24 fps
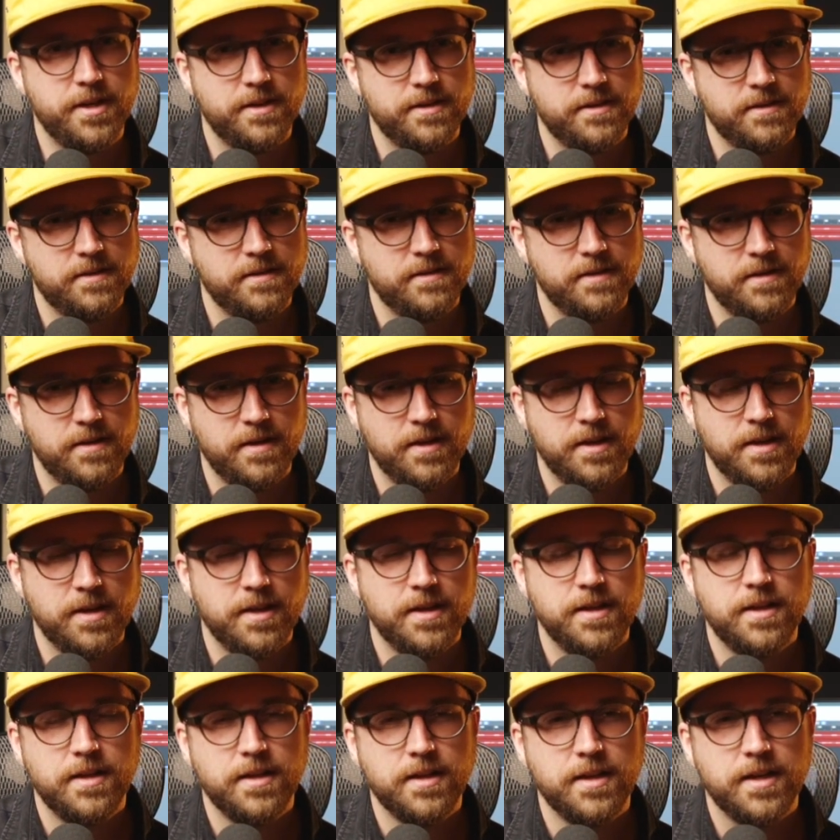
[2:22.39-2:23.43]

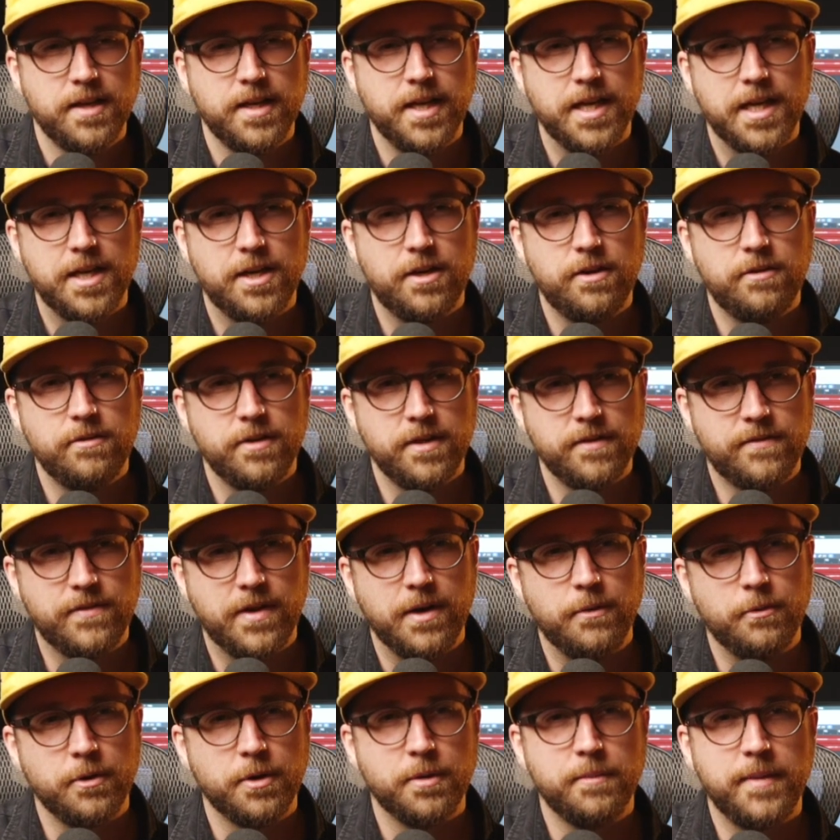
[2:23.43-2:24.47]
Now, if
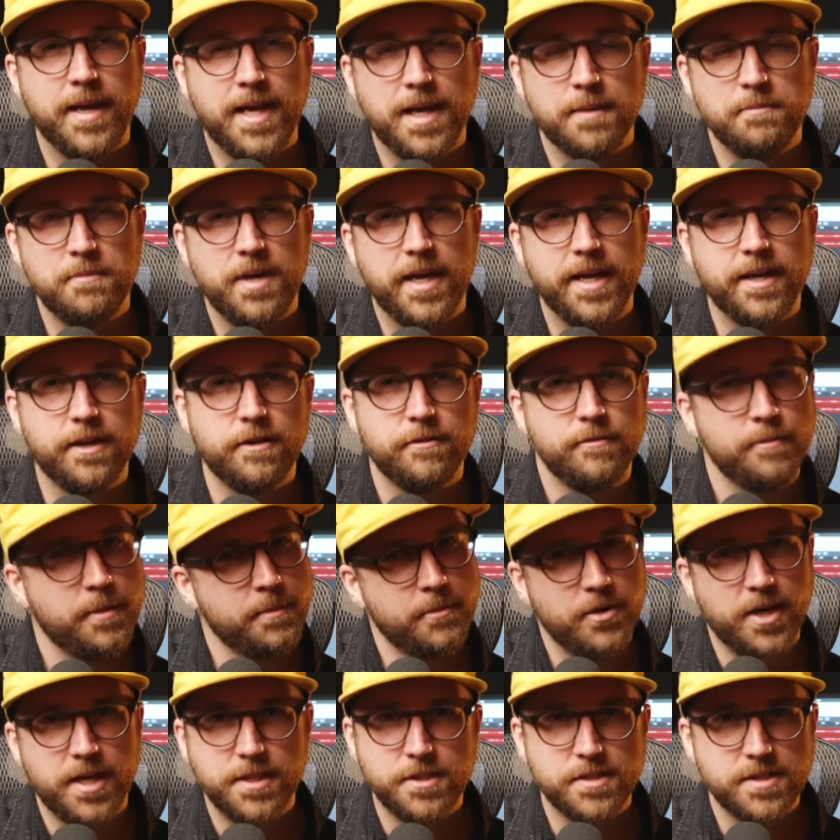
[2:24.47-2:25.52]
I want to make it minor,
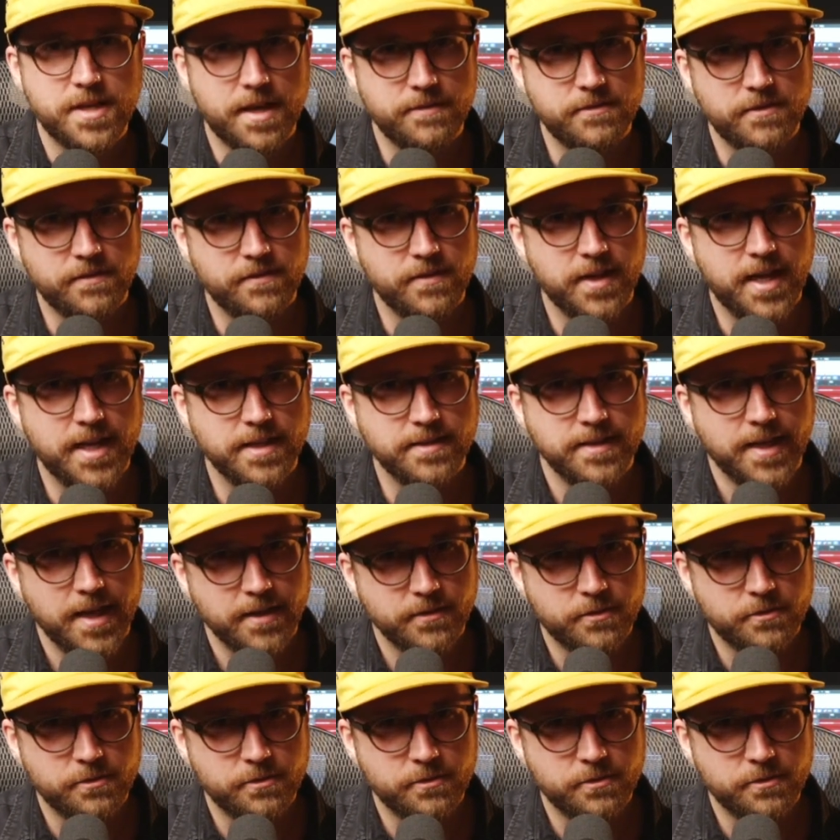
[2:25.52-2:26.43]
remember I just have to flatten that